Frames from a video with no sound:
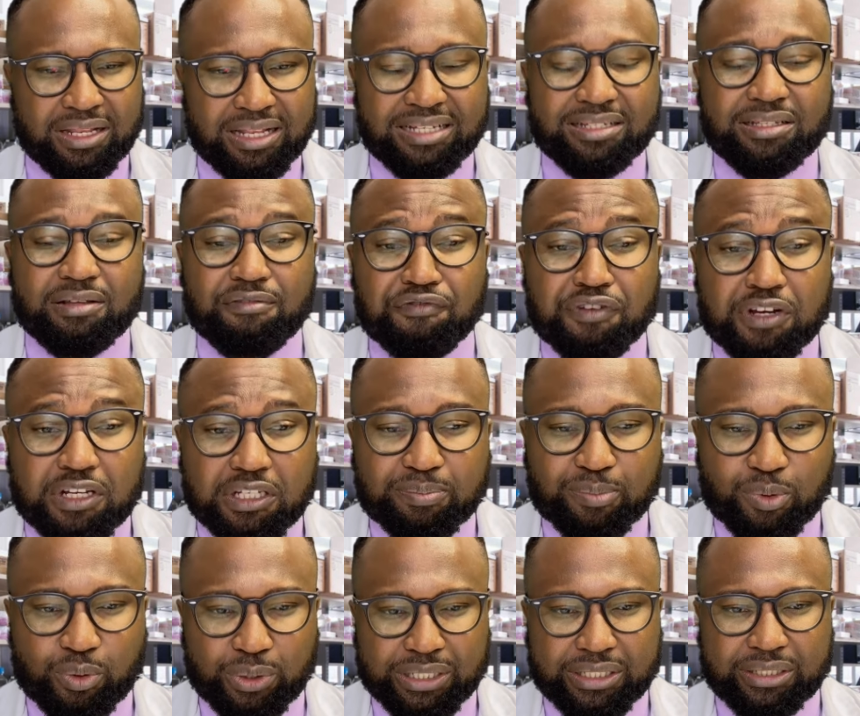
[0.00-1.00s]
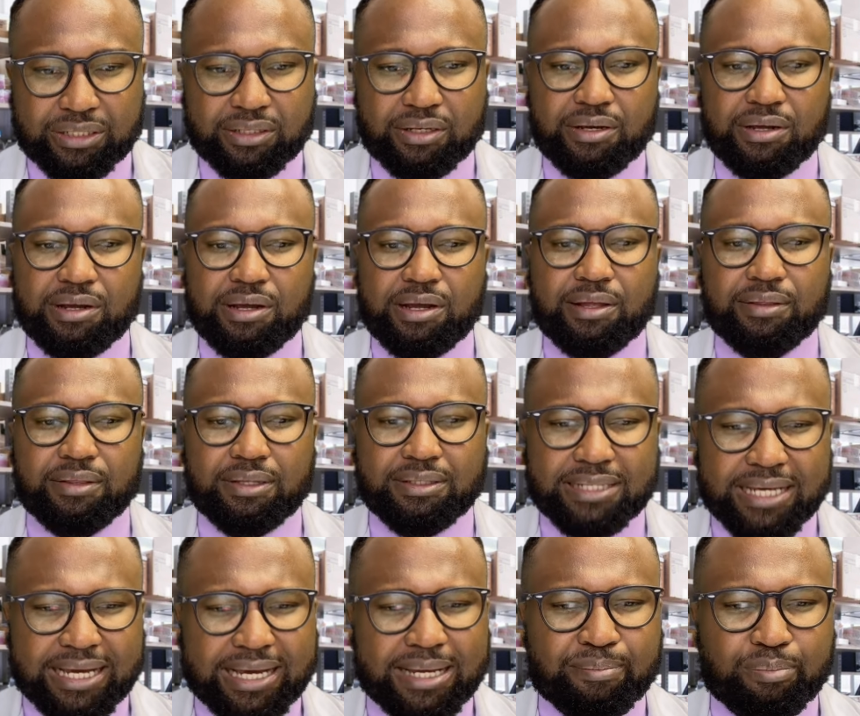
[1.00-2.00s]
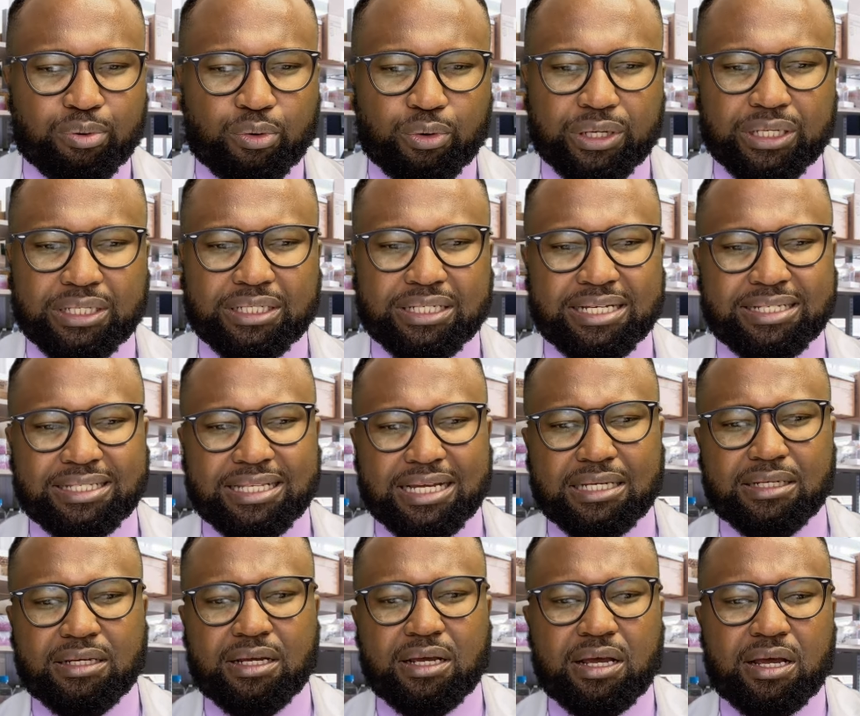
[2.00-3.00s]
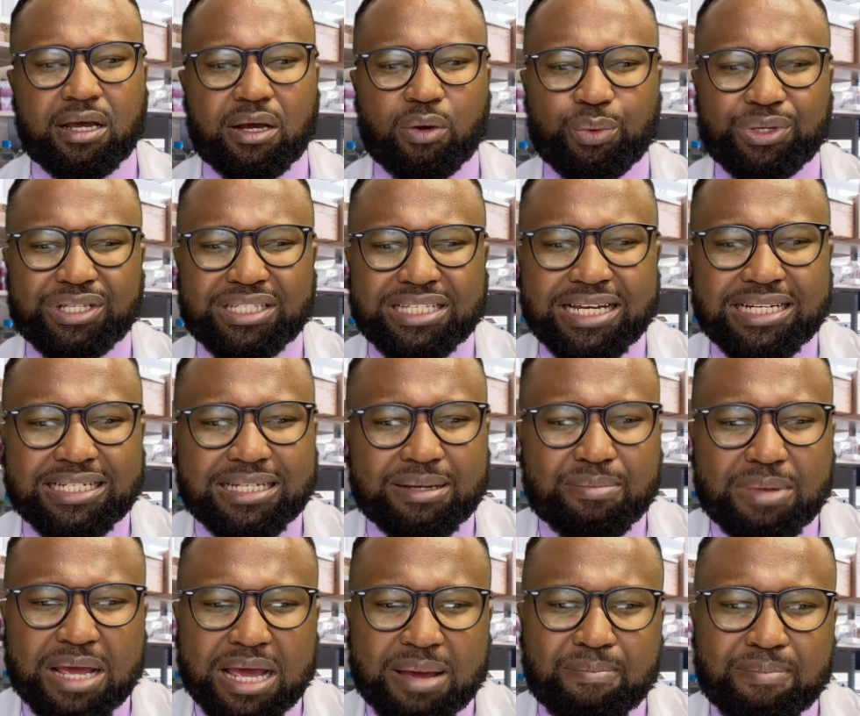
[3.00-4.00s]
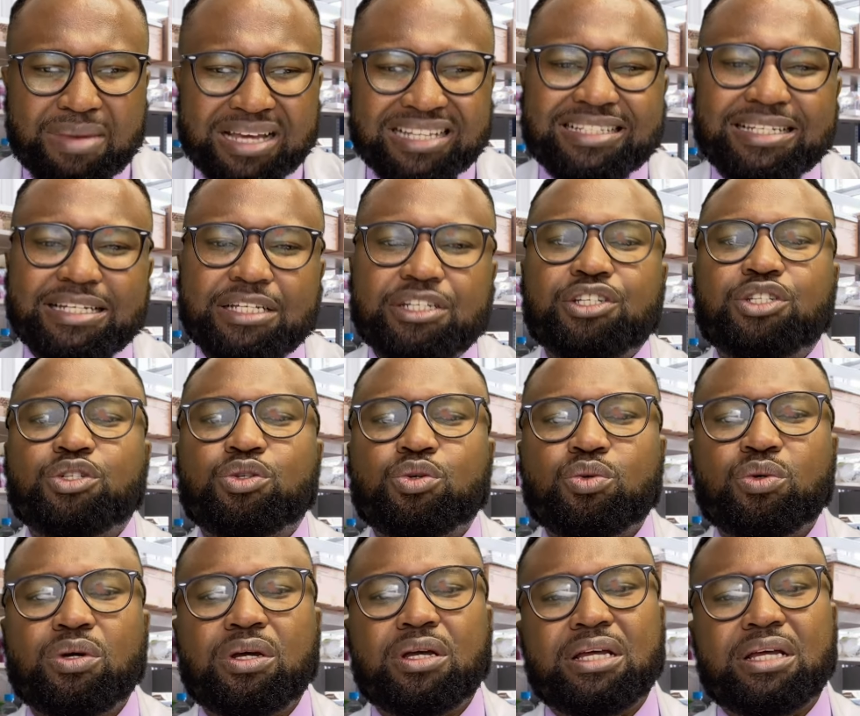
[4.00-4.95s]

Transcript: That's the first point. The second point is that we send a message to